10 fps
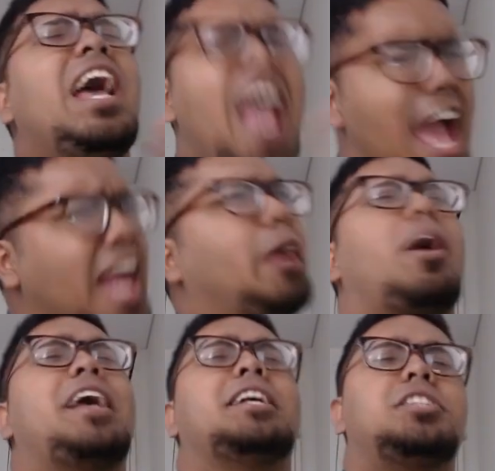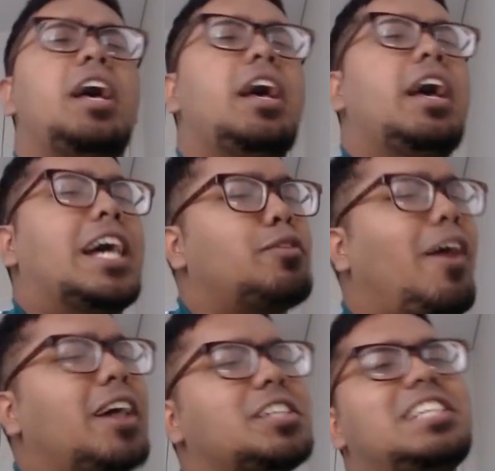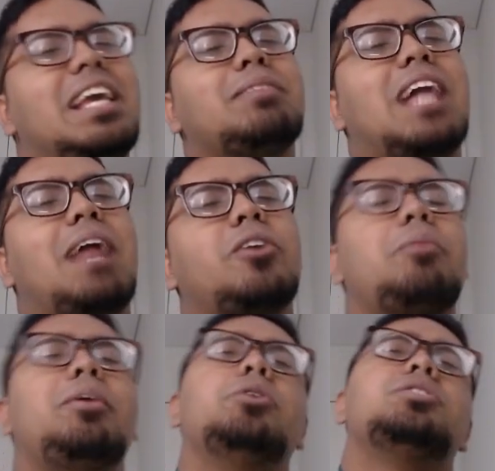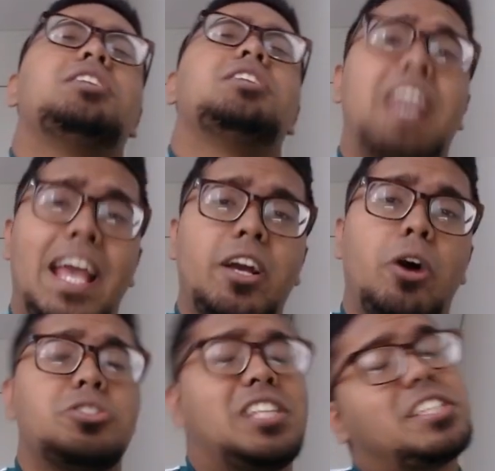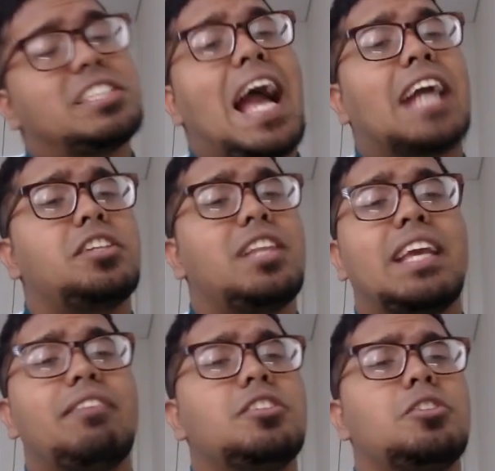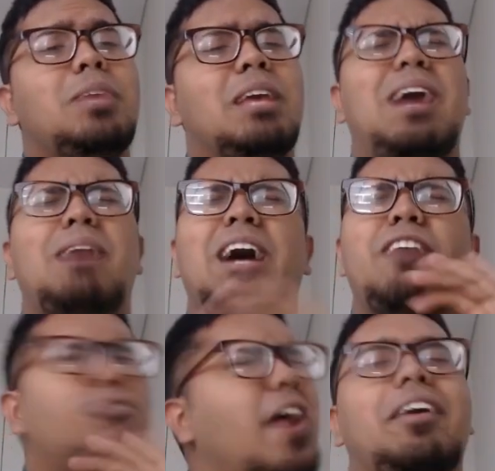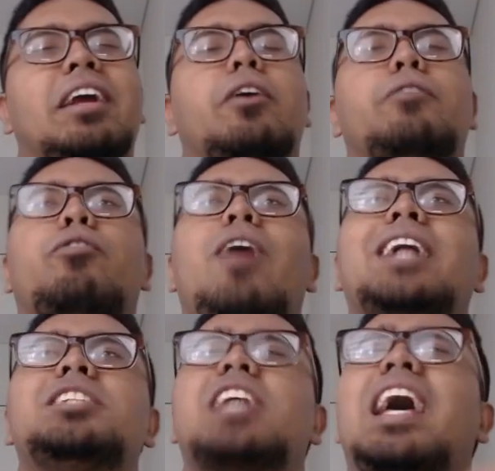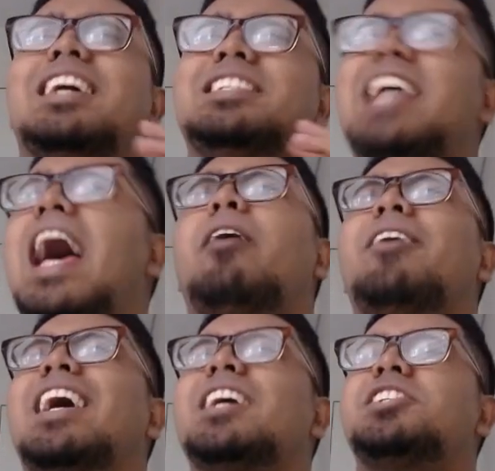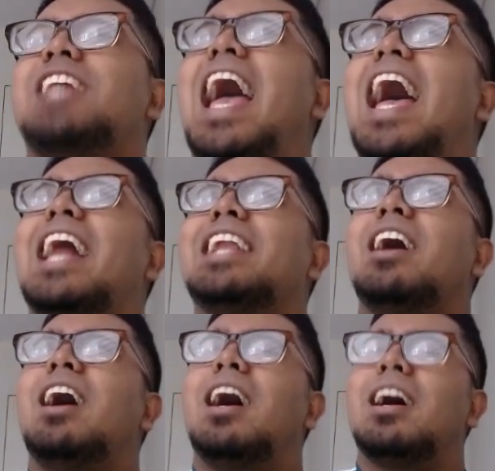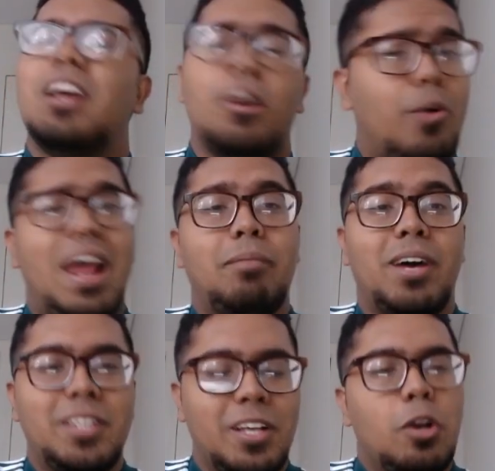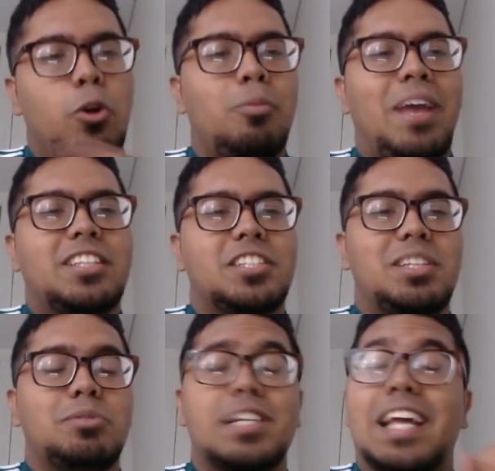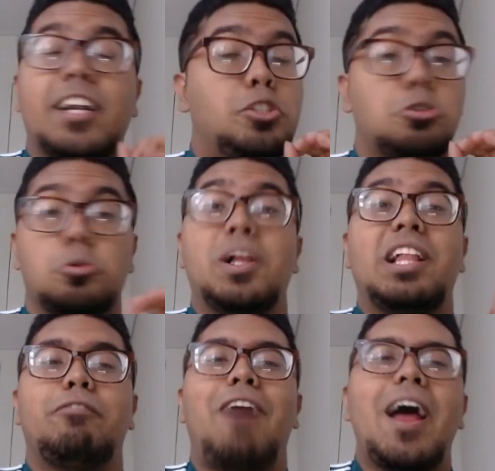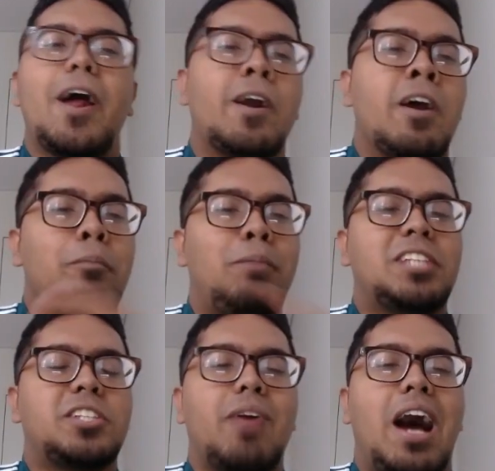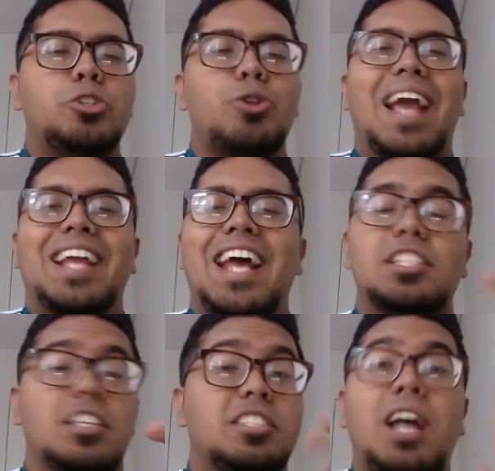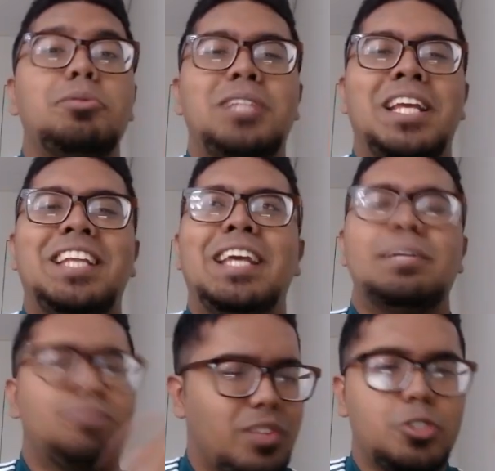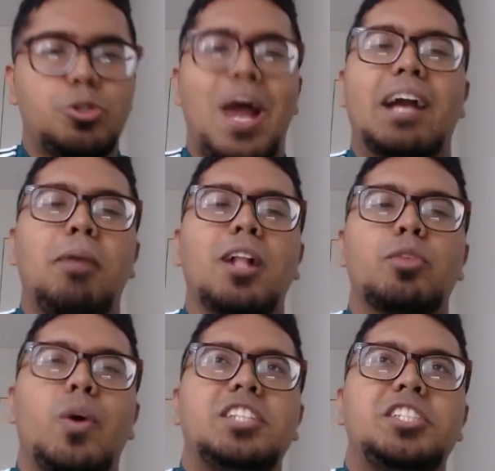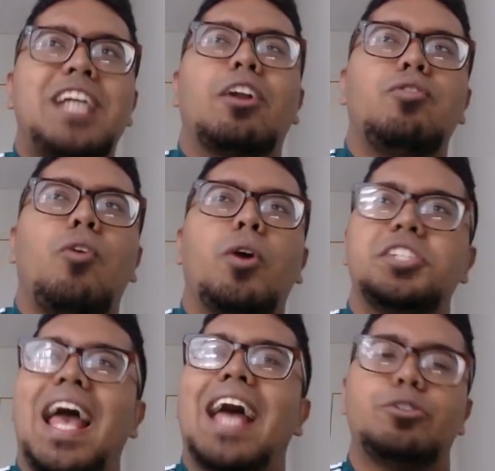Anyways, as far as the team that I'm going to be using today goes, this is actually given to me by my very good friends, Darius and Raymond, who made this team together. It's really fire, based around Dragon Dance, Sub DD, Dragapult with Shadow Force, and